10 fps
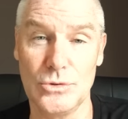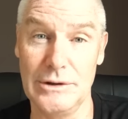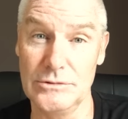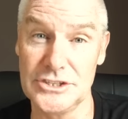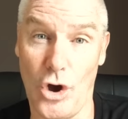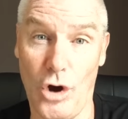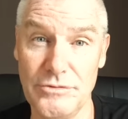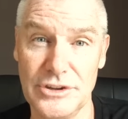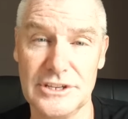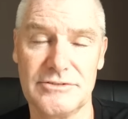That was
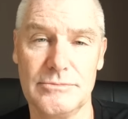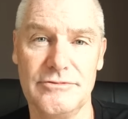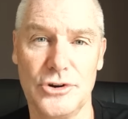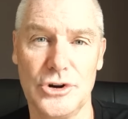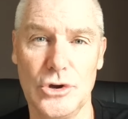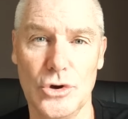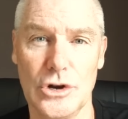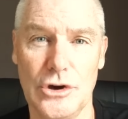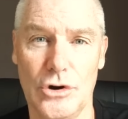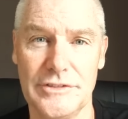obvious from very
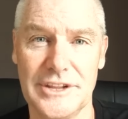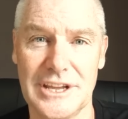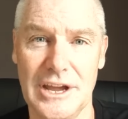early on in the